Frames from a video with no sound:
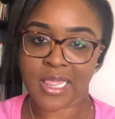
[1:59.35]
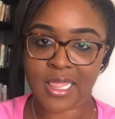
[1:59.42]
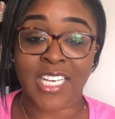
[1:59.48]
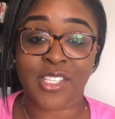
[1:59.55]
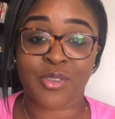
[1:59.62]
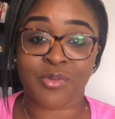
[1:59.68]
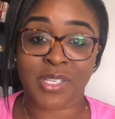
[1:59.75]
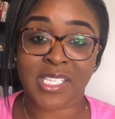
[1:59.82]

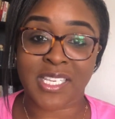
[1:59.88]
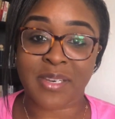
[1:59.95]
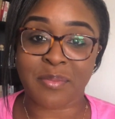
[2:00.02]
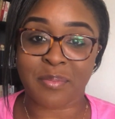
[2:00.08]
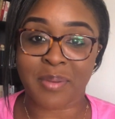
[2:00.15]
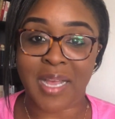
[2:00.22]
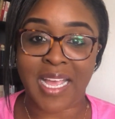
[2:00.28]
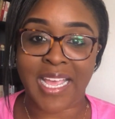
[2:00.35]
It's written
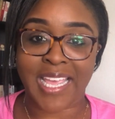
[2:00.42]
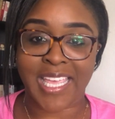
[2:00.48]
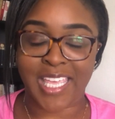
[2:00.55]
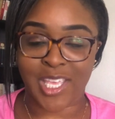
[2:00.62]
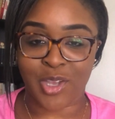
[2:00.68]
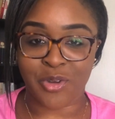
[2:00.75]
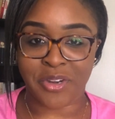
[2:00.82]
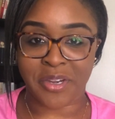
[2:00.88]
by
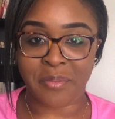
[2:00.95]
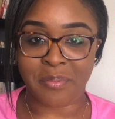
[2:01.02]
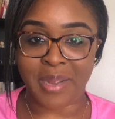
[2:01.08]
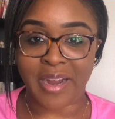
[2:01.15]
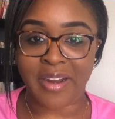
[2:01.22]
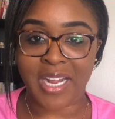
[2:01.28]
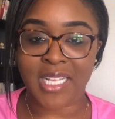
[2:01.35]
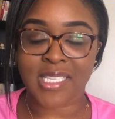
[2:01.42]
Igoni
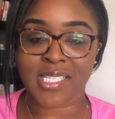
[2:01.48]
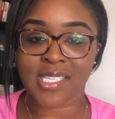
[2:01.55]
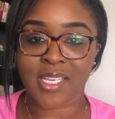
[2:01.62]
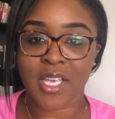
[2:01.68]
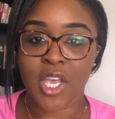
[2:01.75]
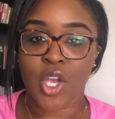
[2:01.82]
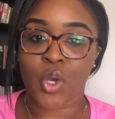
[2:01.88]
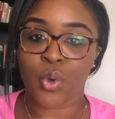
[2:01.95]
Barrett,
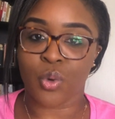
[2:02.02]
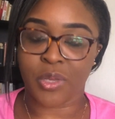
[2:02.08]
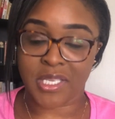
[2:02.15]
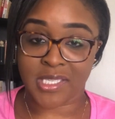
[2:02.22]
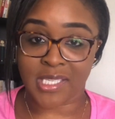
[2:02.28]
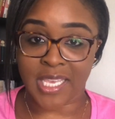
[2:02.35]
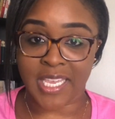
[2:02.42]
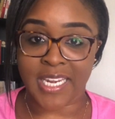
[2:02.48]
who is a